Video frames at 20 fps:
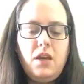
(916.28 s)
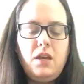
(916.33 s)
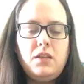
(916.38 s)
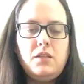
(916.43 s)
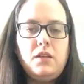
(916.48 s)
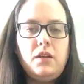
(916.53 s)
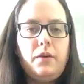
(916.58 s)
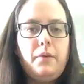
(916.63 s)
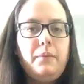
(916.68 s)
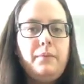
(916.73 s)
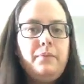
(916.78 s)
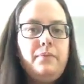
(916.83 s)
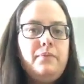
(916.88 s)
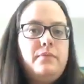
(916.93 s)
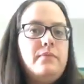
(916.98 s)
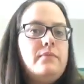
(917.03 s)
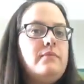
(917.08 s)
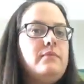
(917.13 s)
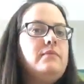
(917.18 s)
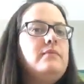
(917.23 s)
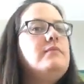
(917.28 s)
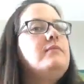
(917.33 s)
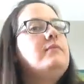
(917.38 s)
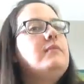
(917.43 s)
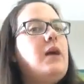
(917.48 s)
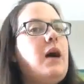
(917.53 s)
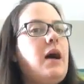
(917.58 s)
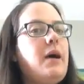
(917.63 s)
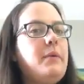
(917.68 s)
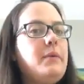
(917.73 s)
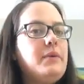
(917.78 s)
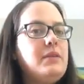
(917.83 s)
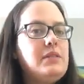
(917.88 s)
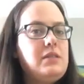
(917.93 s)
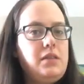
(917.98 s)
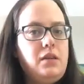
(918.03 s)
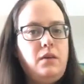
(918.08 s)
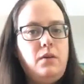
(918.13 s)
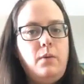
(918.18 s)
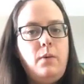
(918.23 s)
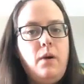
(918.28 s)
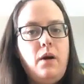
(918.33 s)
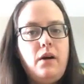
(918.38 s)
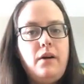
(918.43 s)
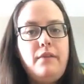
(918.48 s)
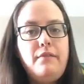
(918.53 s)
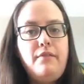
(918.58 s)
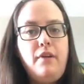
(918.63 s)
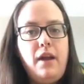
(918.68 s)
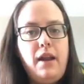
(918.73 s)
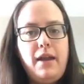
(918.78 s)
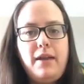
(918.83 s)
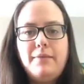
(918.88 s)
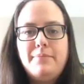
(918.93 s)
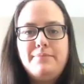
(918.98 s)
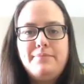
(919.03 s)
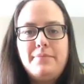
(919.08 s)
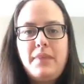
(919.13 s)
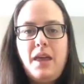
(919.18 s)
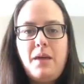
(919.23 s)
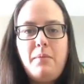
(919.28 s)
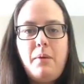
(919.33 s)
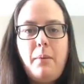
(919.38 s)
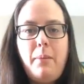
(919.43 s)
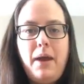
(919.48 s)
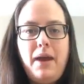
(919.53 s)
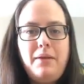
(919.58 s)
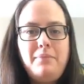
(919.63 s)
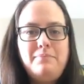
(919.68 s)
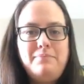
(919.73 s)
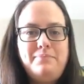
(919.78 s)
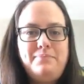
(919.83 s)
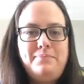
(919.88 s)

So I will see you on Friday. Bye-bye.